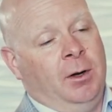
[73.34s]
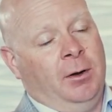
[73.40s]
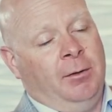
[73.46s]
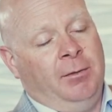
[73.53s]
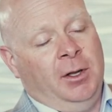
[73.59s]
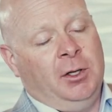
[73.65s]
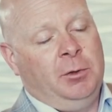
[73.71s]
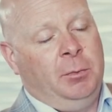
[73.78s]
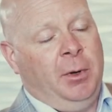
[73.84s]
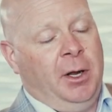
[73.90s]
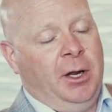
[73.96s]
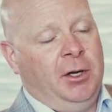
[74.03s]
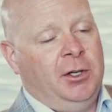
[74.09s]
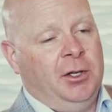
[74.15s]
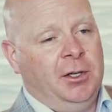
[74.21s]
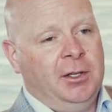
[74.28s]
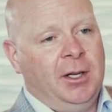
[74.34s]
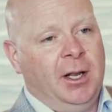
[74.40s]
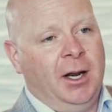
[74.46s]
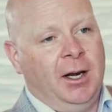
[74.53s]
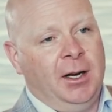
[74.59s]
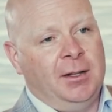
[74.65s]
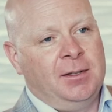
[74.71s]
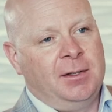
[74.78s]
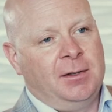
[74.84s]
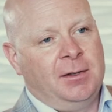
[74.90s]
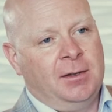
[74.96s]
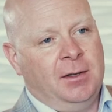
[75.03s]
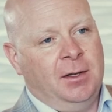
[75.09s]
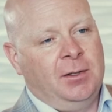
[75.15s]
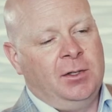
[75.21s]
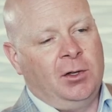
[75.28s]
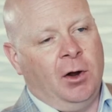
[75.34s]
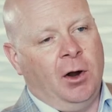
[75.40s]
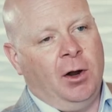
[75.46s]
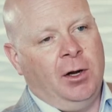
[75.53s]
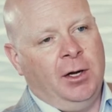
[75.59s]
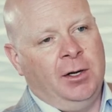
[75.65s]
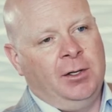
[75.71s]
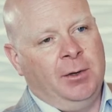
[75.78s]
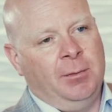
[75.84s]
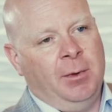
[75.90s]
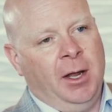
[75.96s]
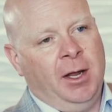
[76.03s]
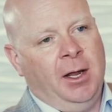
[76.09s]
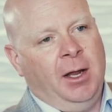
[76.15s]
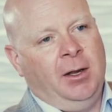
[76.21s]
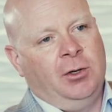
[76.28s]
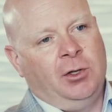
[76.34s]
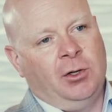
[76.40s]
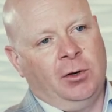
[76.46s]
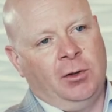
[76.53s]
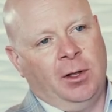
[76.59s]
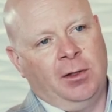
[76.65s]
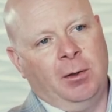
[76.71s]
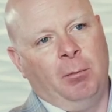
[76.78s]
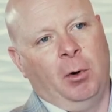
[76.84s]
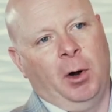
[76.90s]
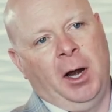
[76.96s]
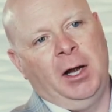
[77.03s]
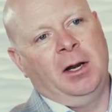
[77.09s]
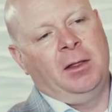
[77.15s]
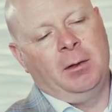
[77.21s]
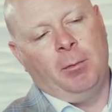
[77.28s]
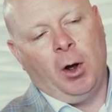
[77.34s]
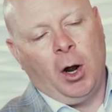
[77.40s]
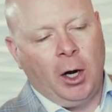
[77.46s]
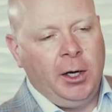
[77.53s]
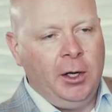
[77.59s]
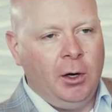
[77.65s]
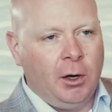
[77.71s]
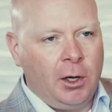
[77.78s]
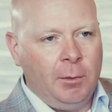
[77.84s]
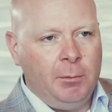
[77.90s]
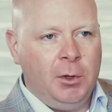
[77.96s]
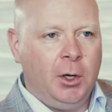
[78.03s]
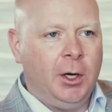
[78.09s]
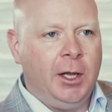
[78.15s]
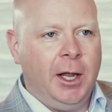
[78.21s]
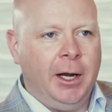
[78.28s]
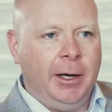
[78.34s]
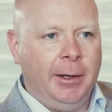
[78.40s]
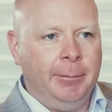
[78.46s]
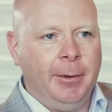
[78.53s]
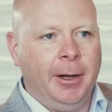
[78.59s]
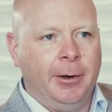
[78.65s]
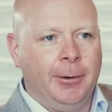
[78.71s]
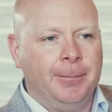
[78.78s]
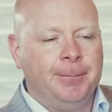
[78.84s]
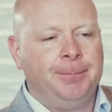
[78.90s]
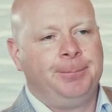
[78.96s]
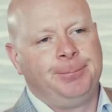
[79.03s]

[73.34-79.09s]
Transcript: of each patient, and it's targeted to making sure that the brain and the body are communicating better.